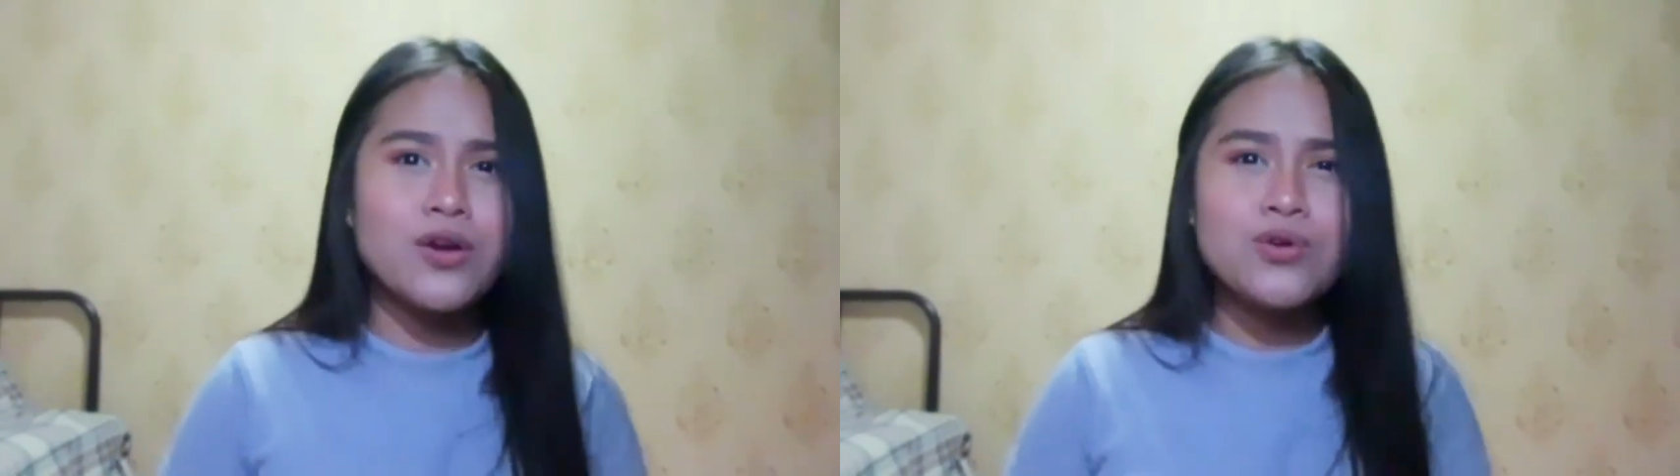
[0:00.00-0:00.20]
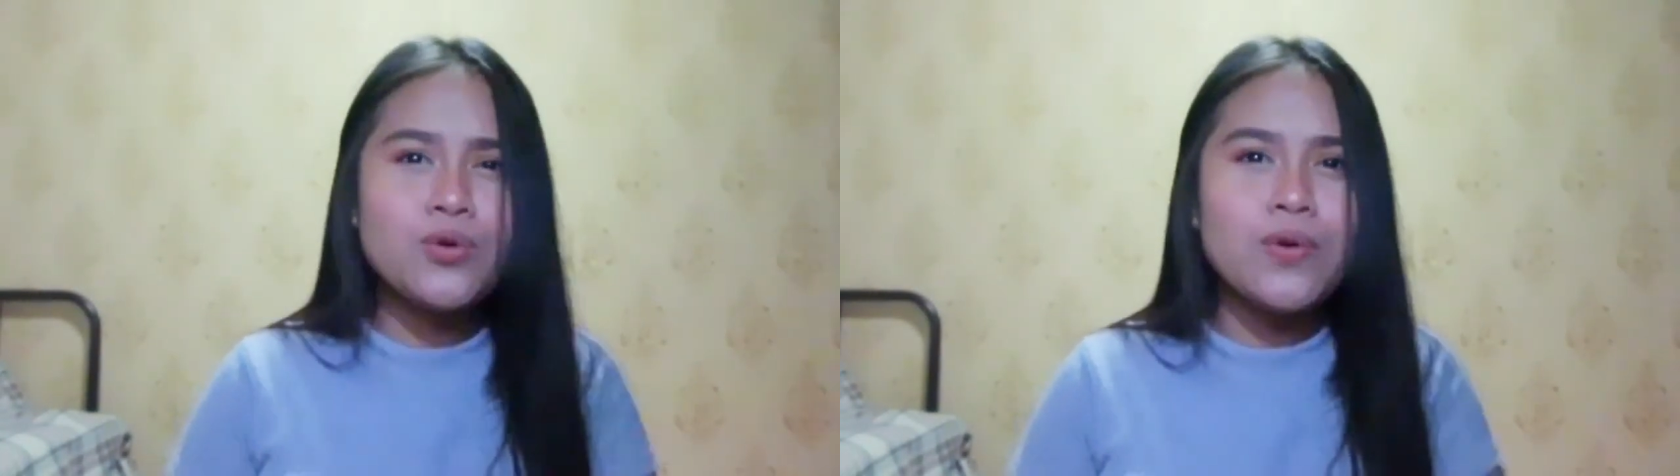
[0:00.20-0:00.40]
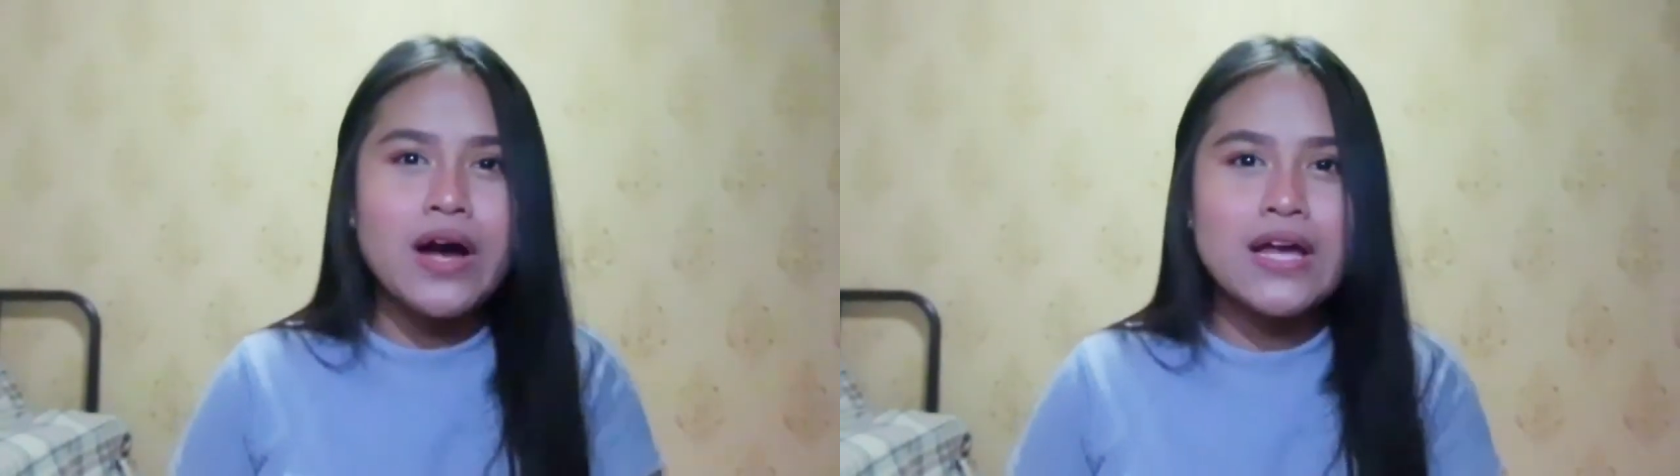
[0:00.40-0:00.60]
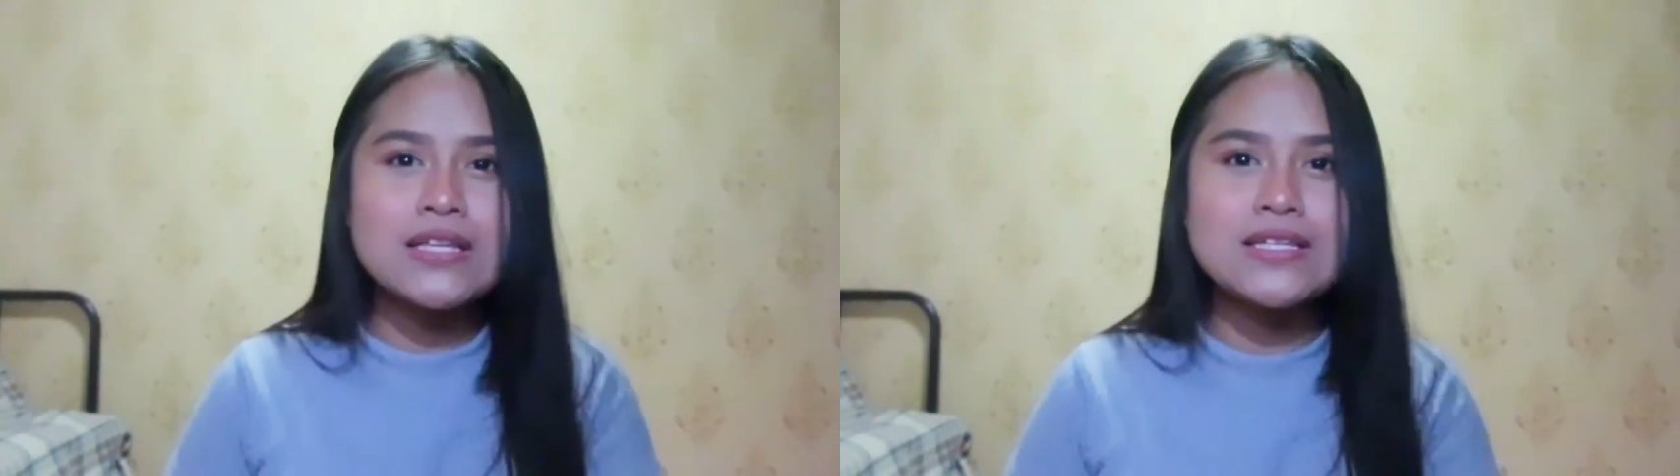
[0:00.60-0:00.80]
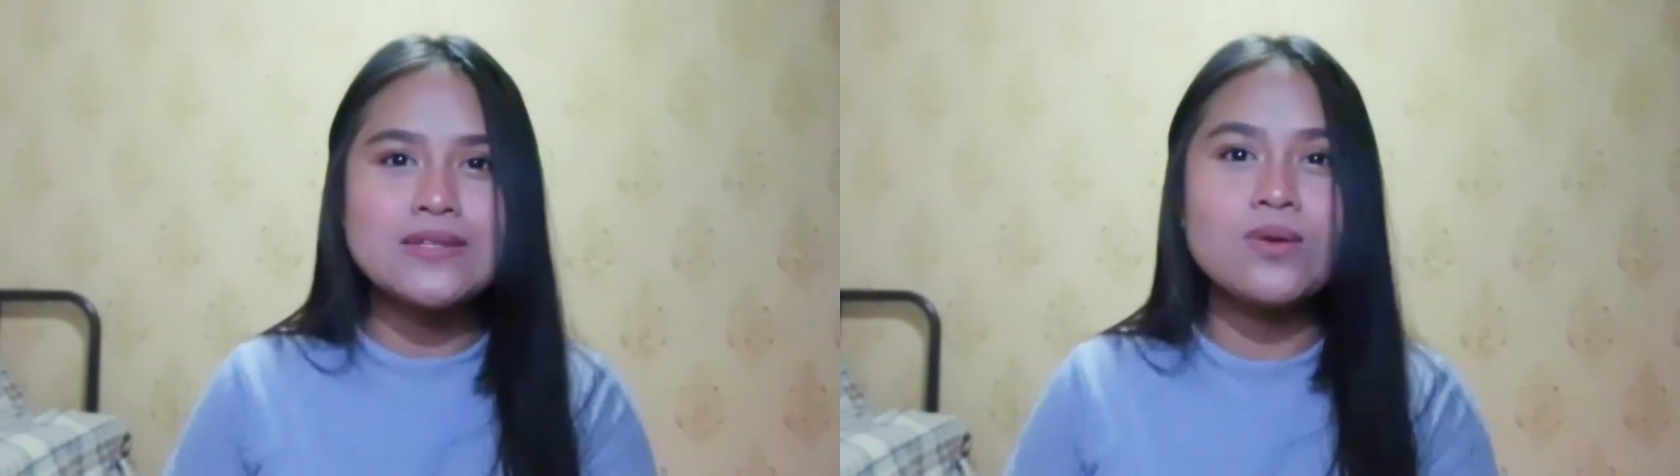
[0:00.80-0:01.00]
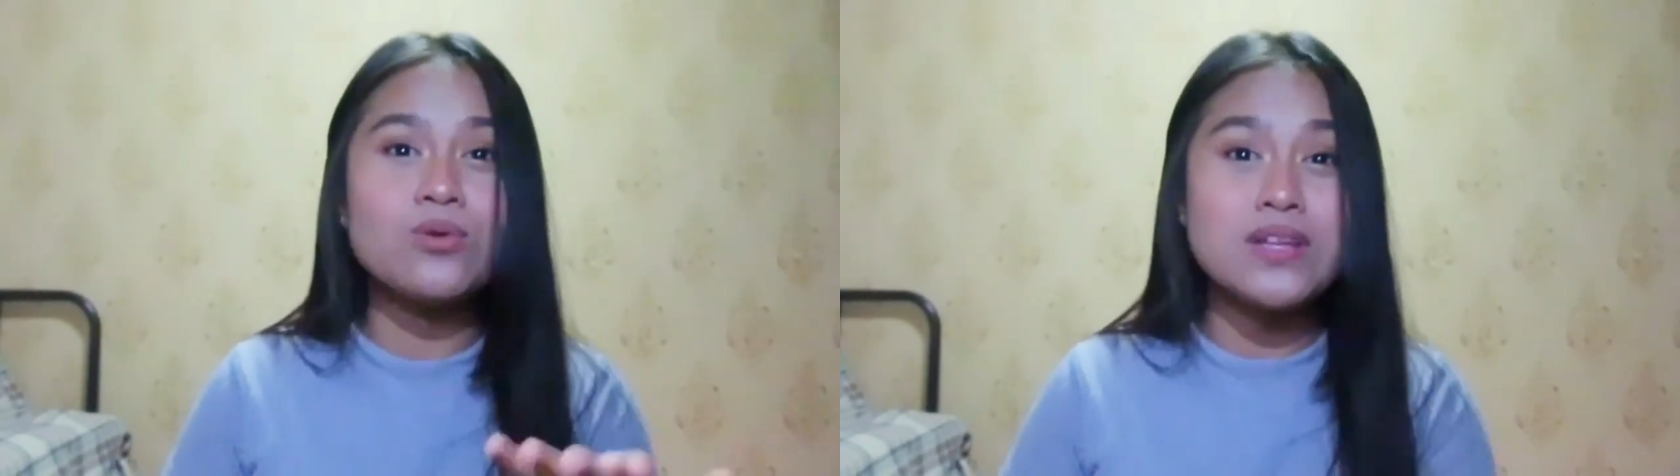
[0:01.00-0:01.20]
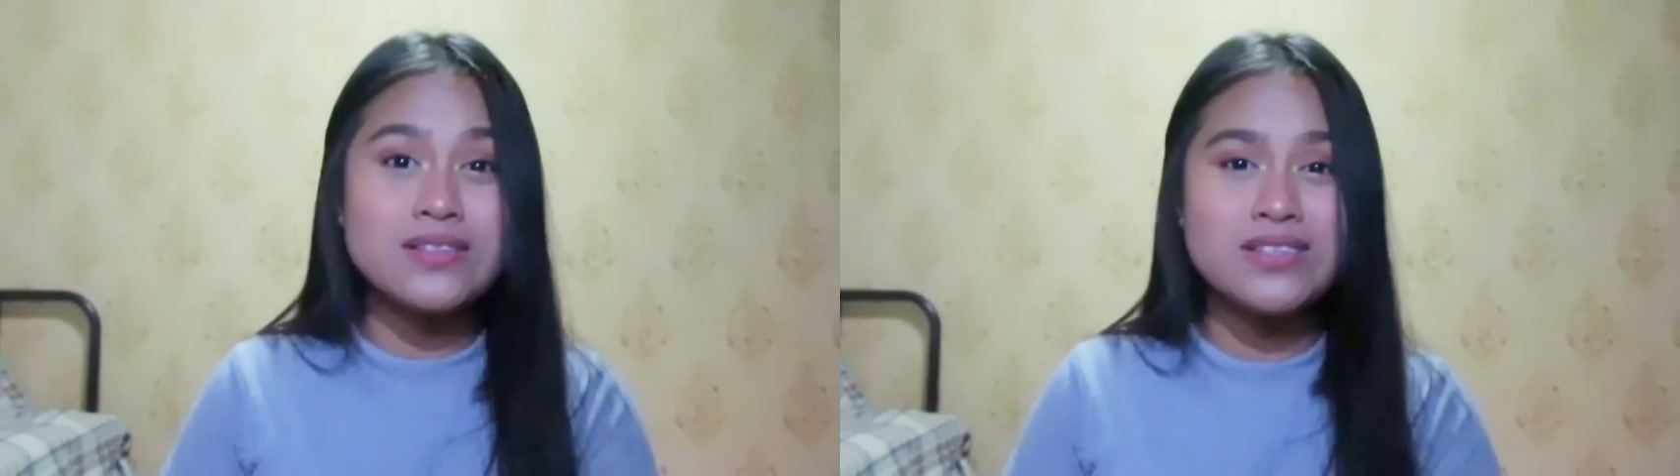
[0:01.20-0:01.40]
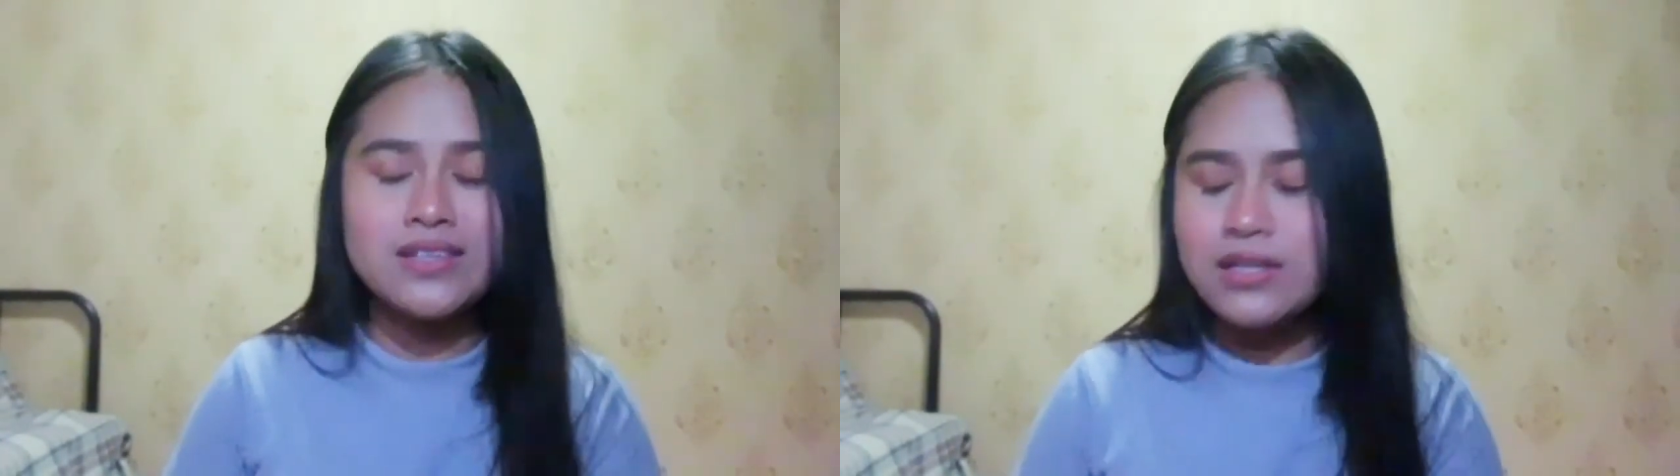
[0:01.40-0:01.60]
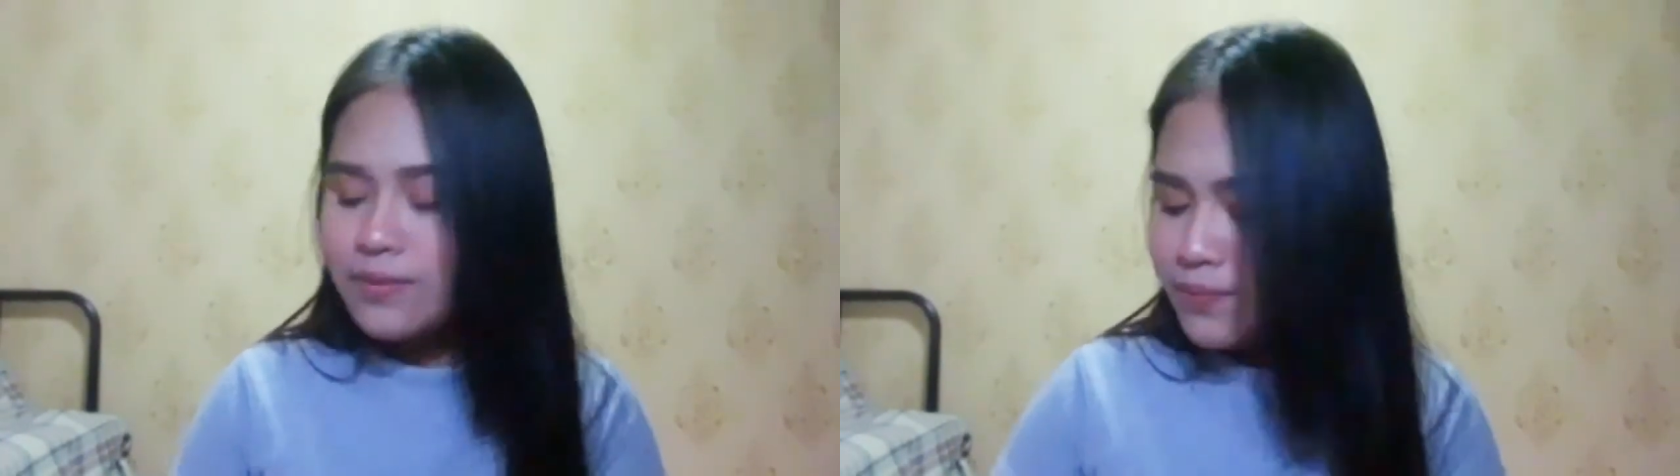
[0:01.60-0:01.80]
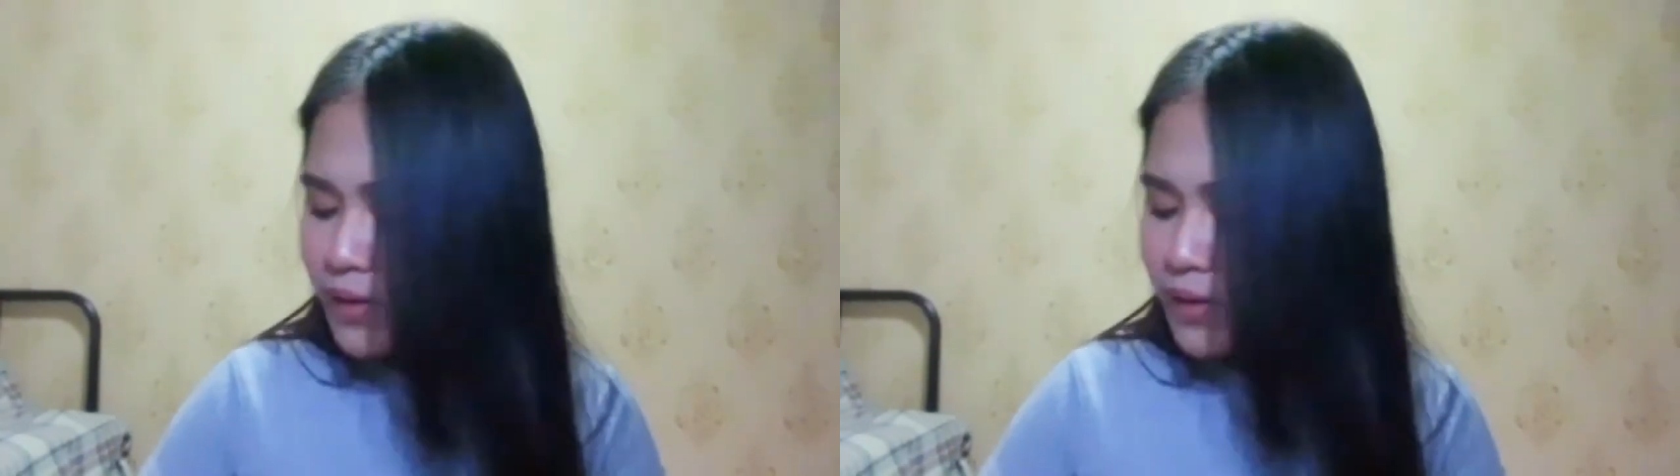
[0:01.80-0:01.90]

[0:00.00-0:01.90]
I don't know why, it's just so easy.